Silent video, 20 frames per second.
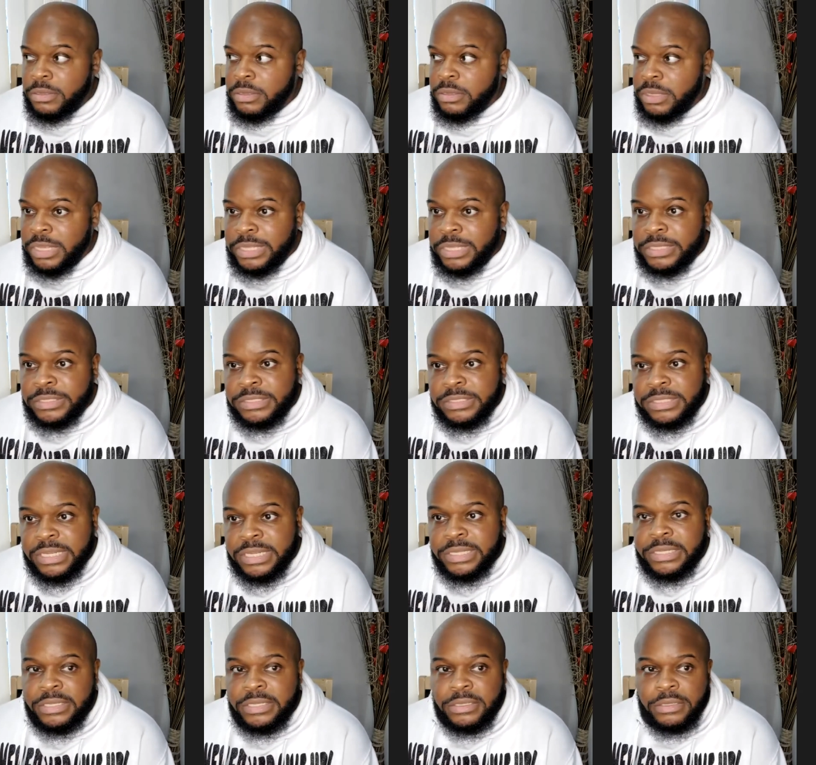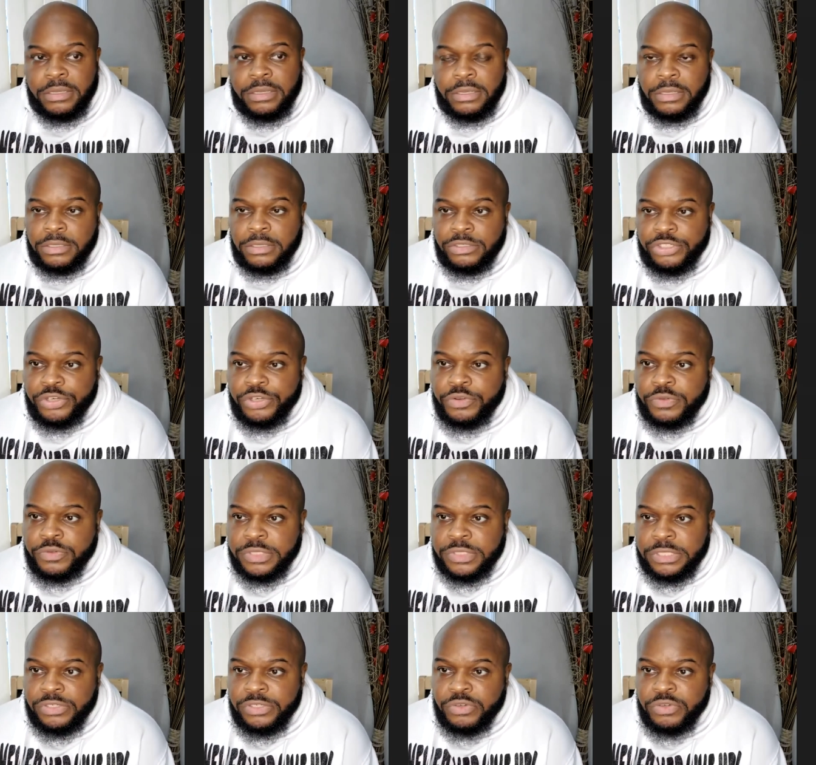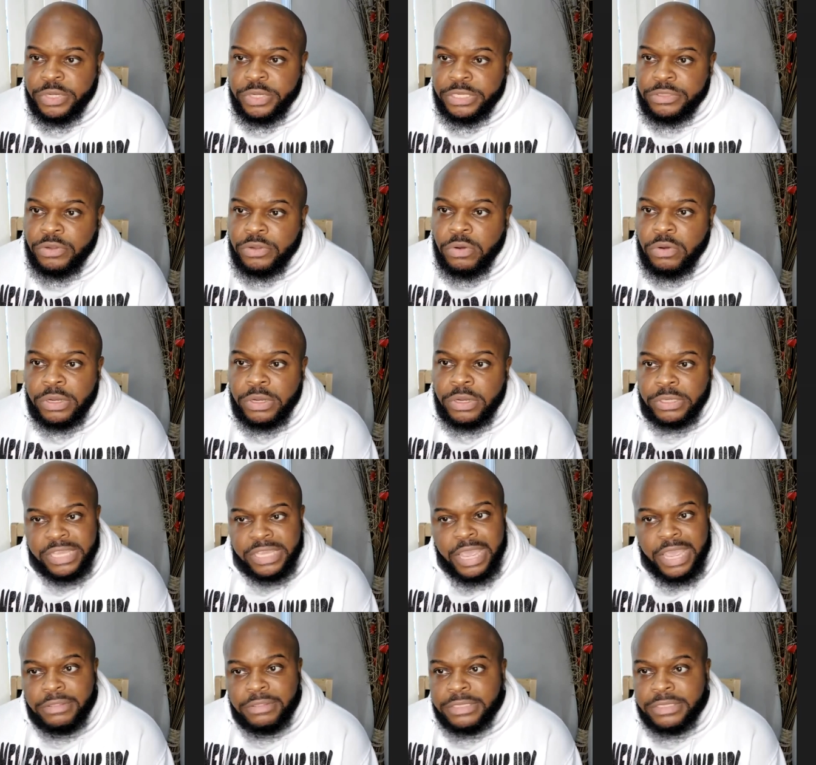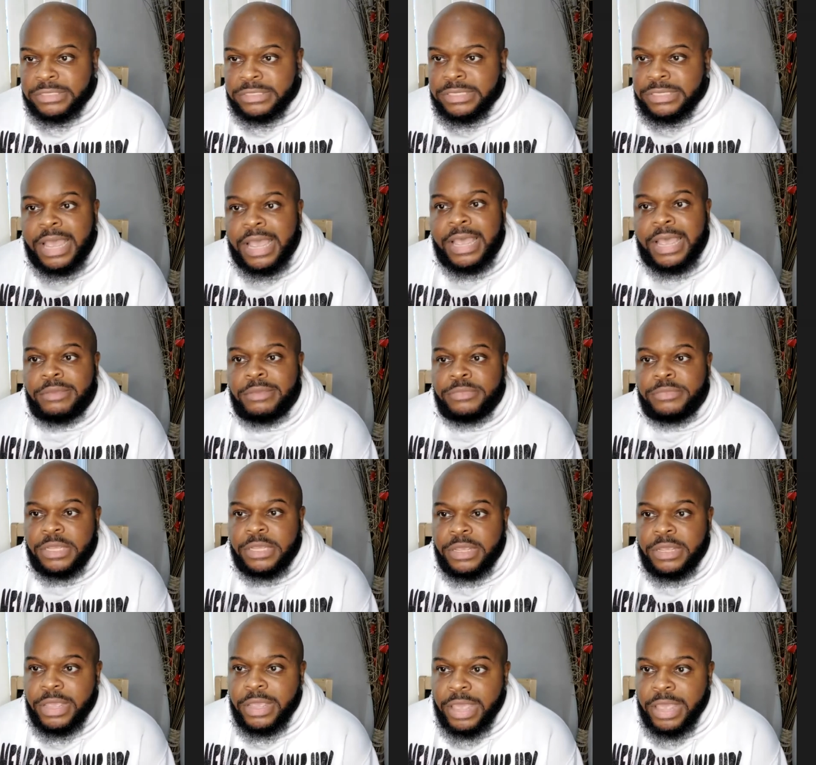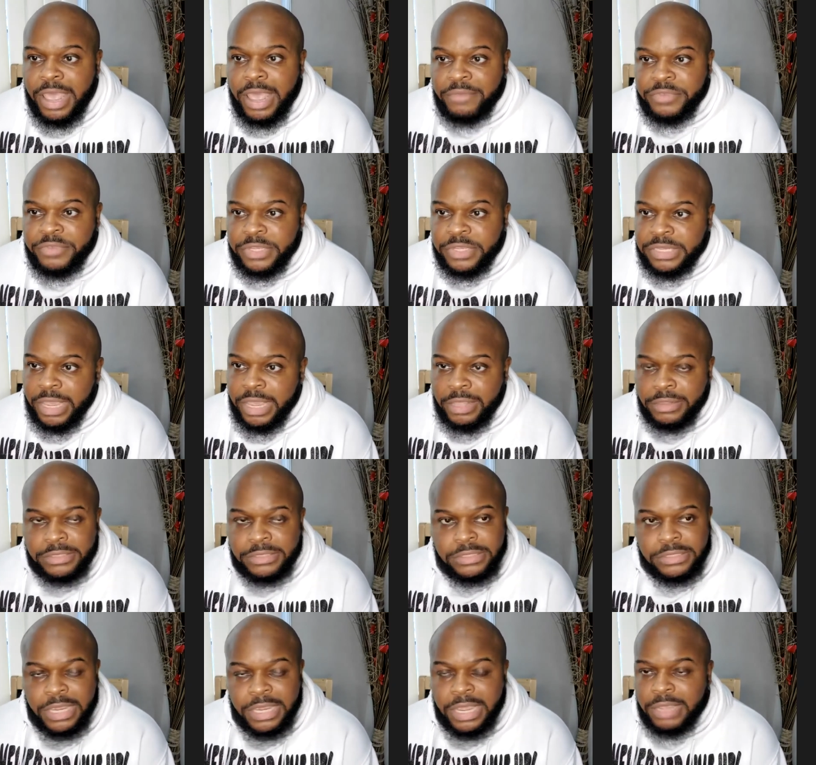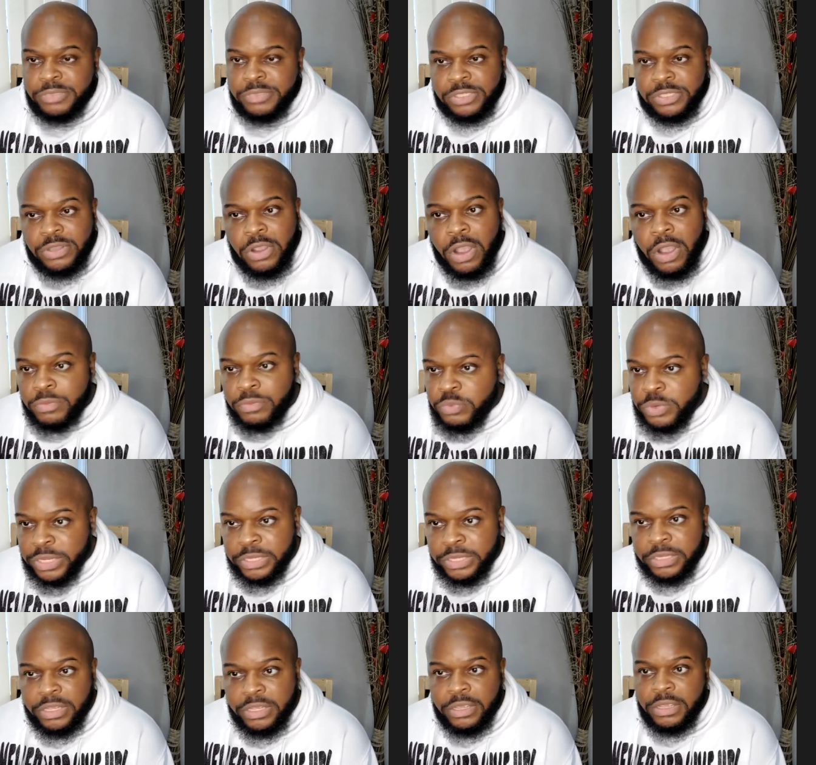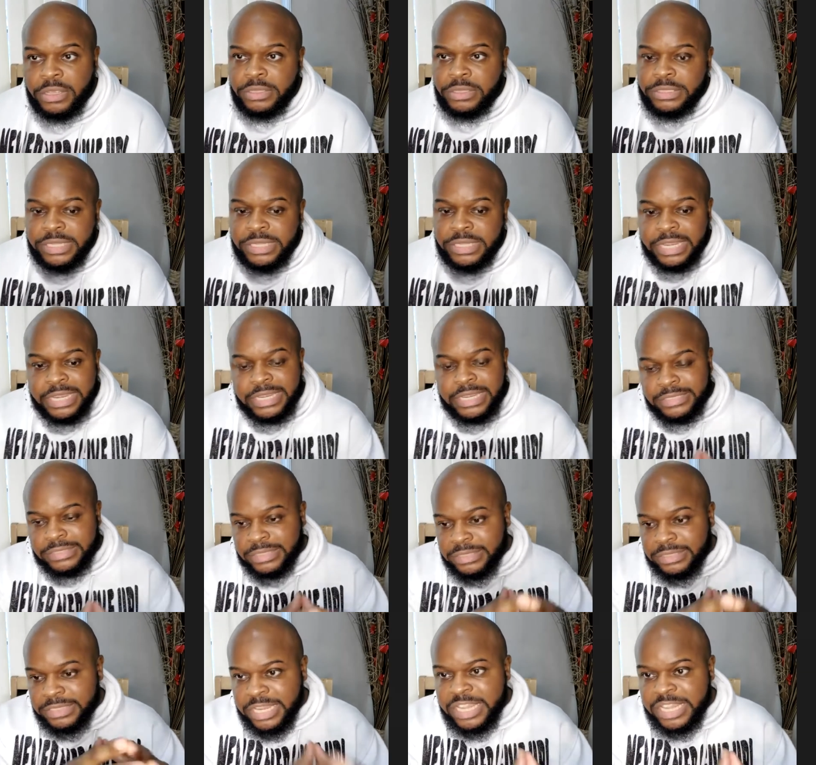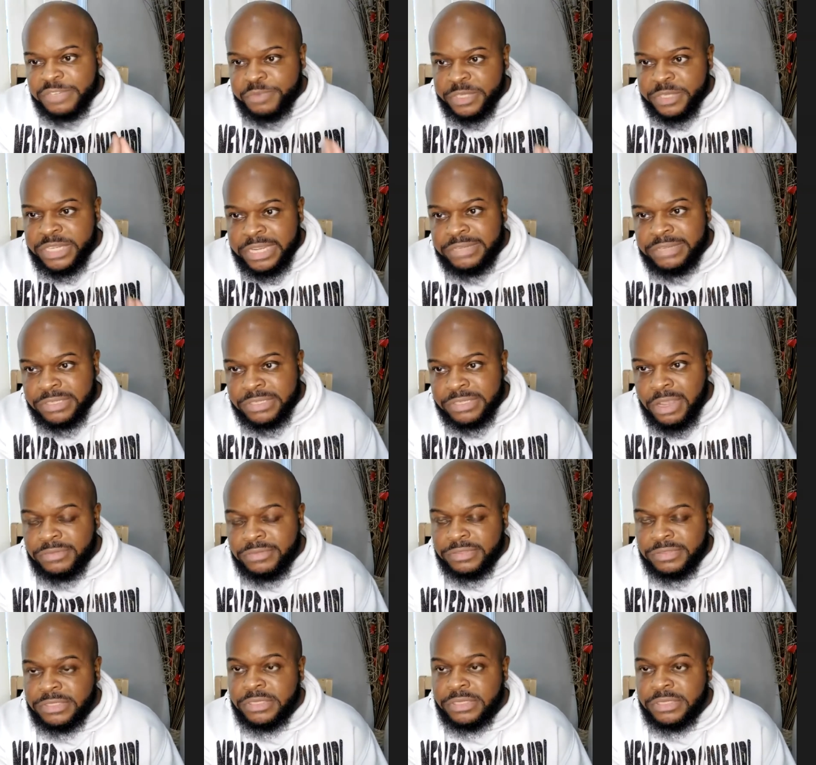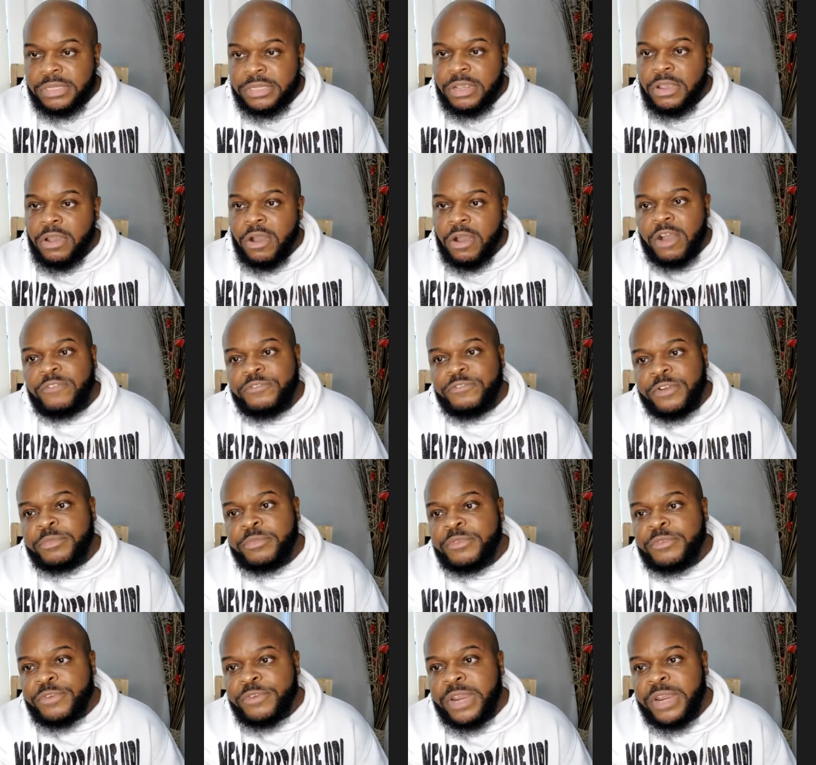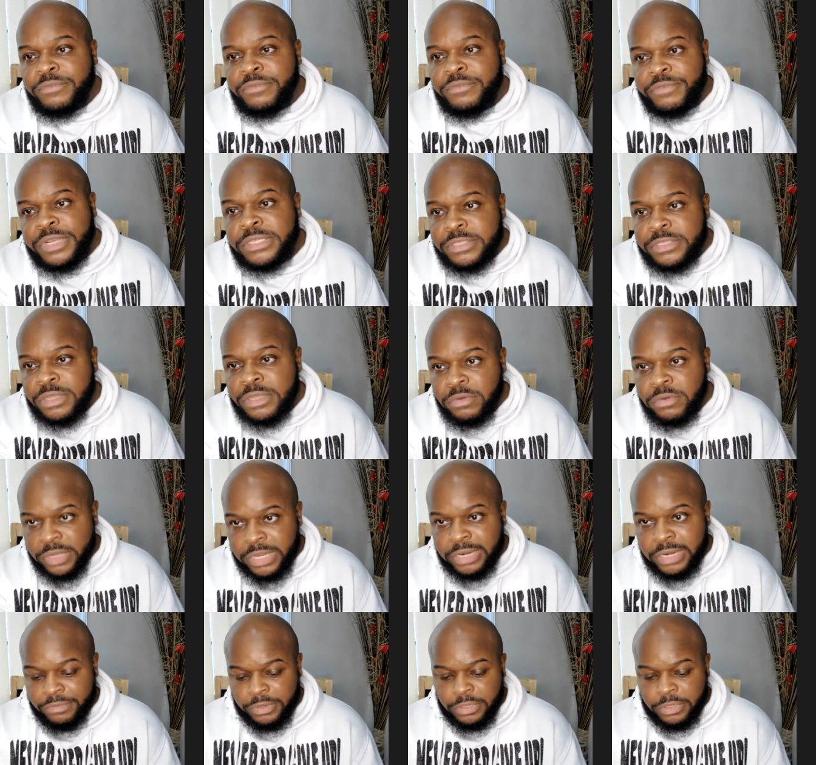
and the city chooses to ignore countless times after countless times, starting with these, these police officers are from the Frank Rizzo era.